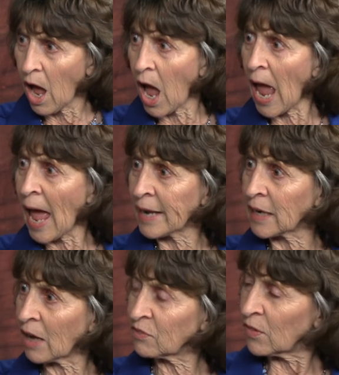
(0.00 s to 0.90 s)
Well, and
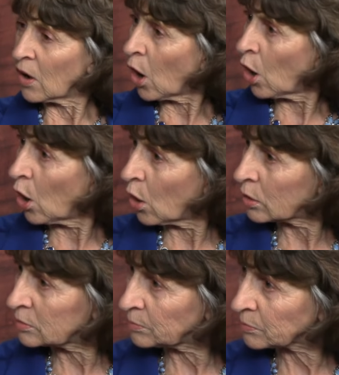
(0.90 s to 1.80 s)
th that was such a
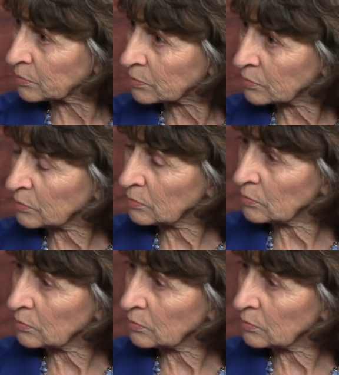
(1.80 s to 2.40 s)
big step for